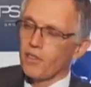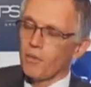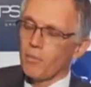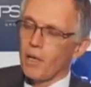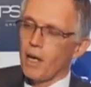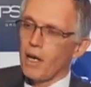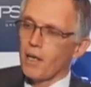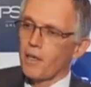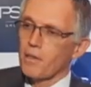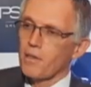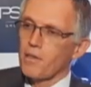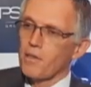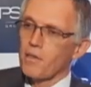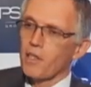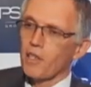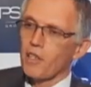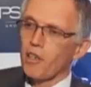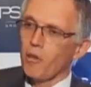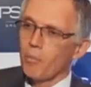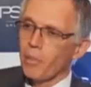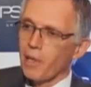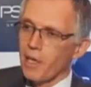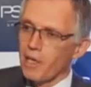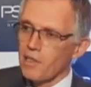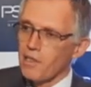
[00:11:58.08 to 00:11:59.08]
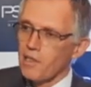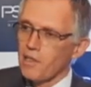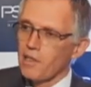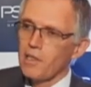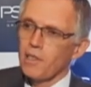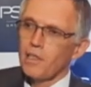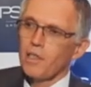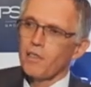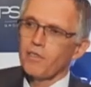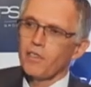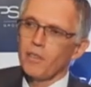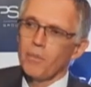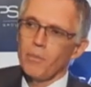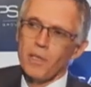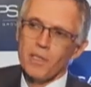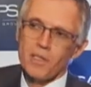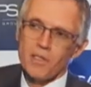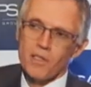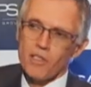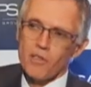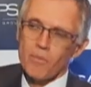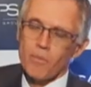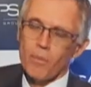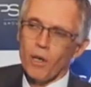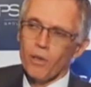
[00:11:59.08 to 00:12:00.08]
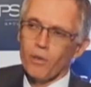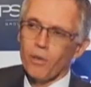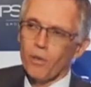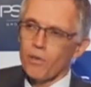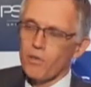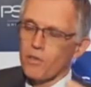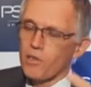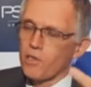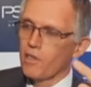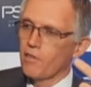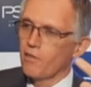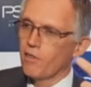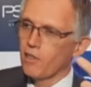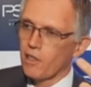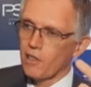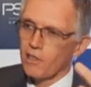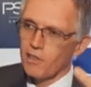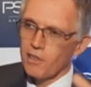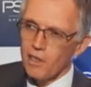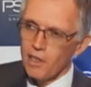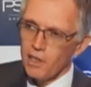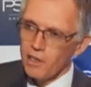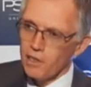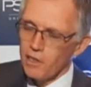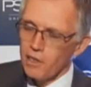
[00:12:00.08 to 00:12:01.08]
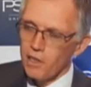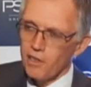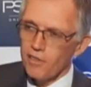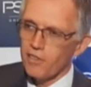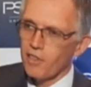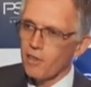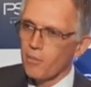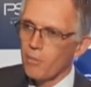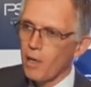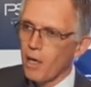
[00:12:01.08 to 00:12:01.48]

the markets, the complexity of the business models, the volatility of the